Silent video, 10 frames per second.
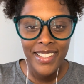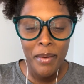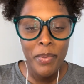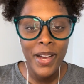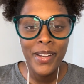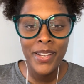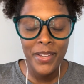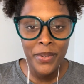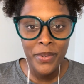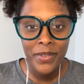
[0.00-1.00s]
I'm proud of
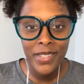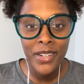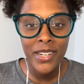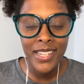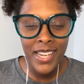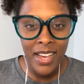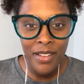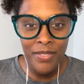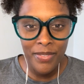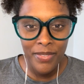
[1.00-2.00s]
you. You're
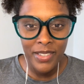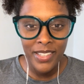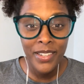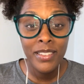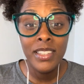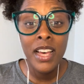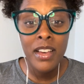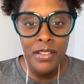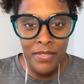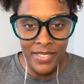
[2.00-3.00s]
enough. You're
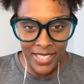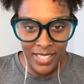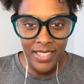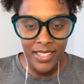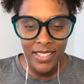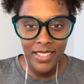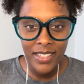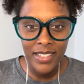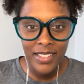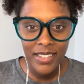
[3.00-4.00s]
loved,
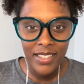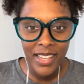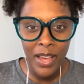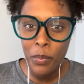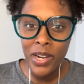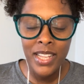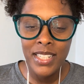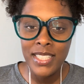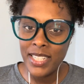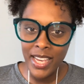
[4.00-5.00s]
and we're in
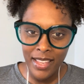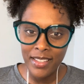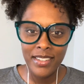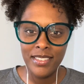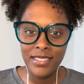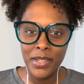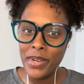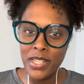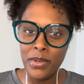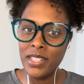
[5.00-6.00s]
this together. You
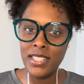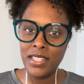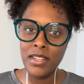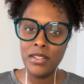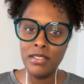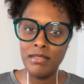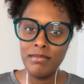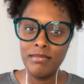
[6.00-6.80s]
ain't doing this alone.